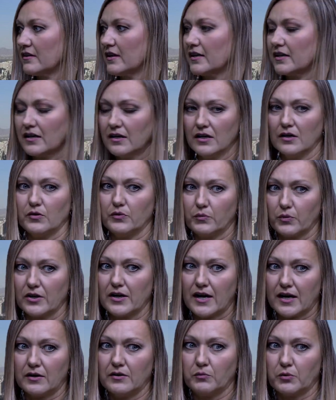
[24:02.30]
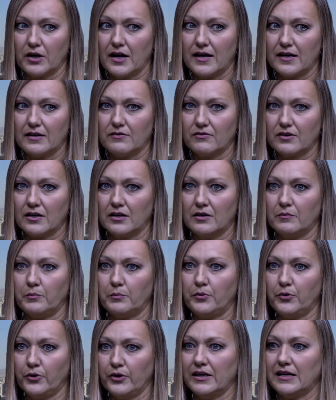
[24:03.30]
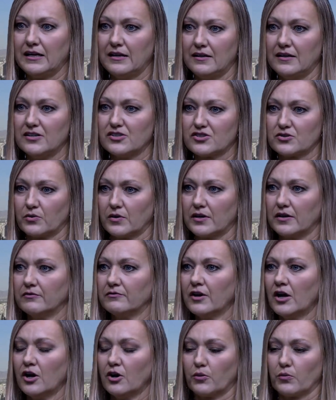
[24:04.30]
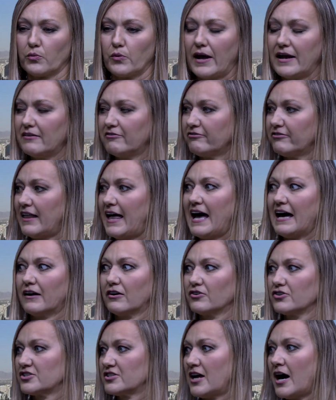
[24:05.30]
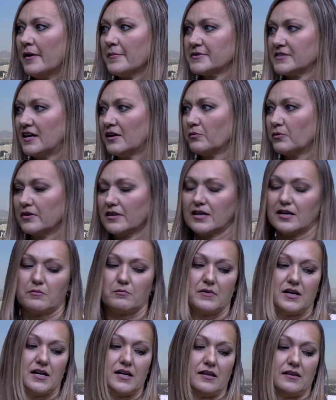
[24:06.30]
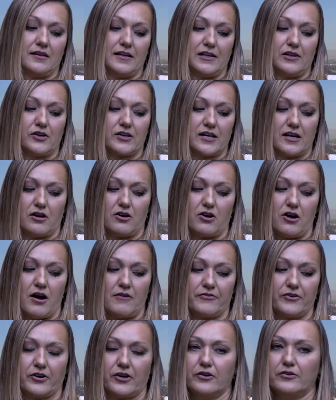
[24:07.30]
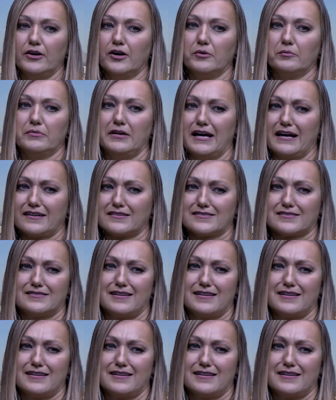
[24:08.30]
Like we're not even going to put any sort of red flag or stop sign where they immediately look at our offer and go, nope, next.